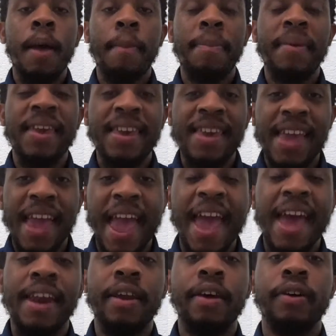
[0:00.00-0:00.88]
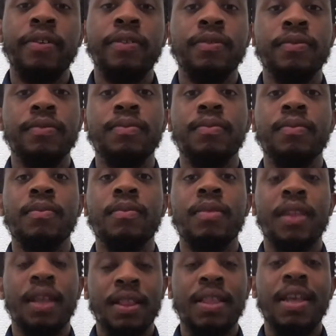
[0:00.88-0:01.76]
piano.
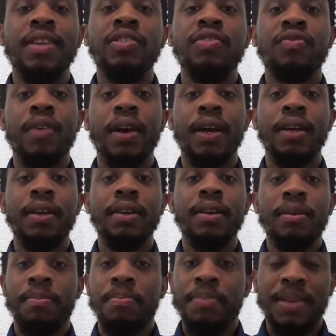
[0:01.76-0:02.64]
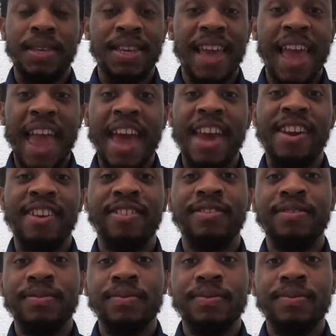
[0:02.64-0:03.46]
That's right, piano.